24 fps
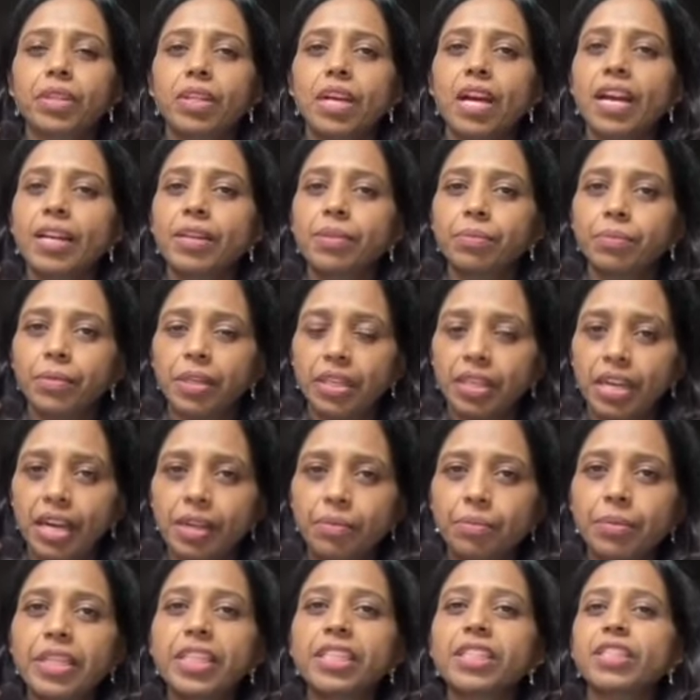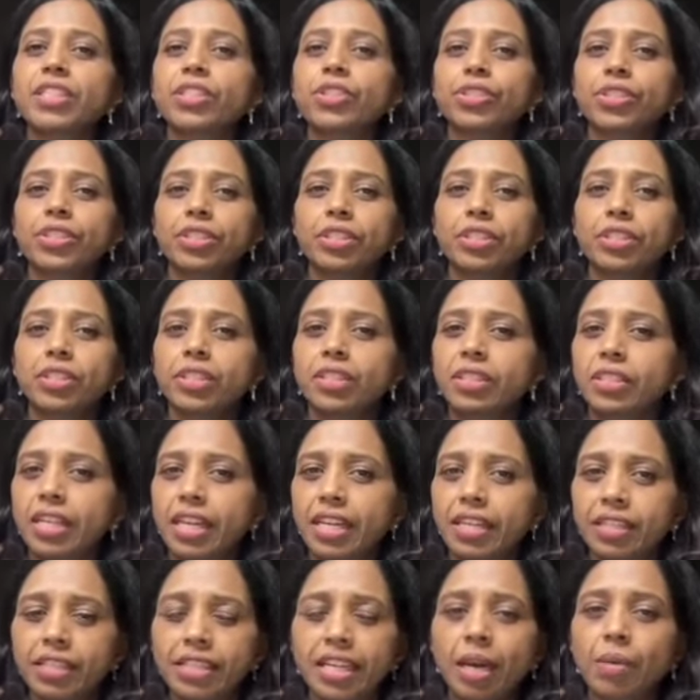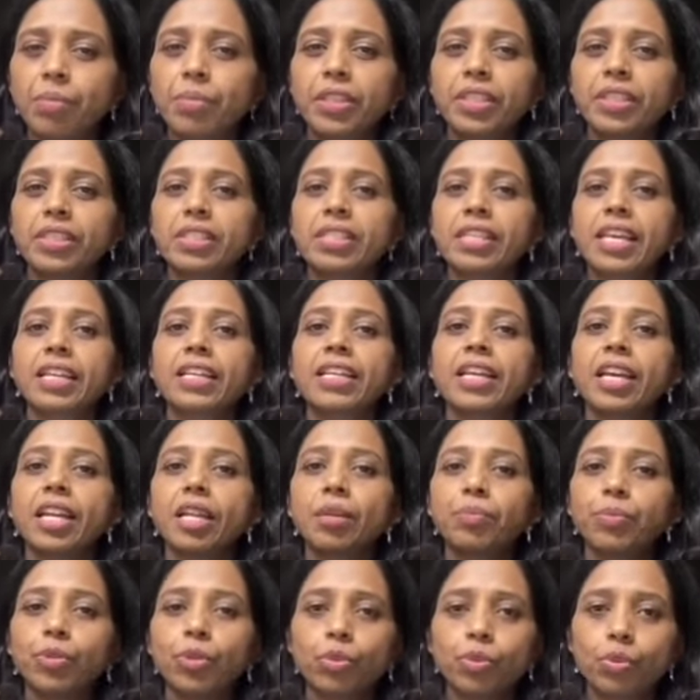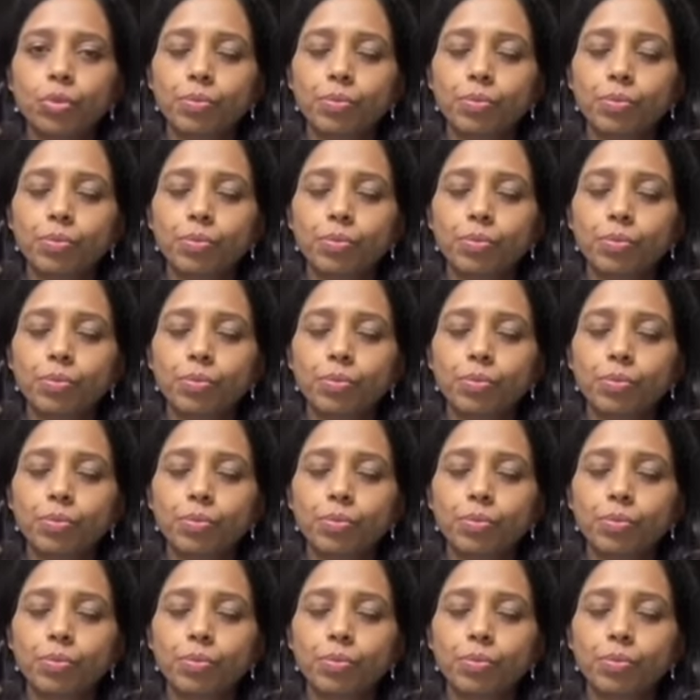eye medication and tablets can help you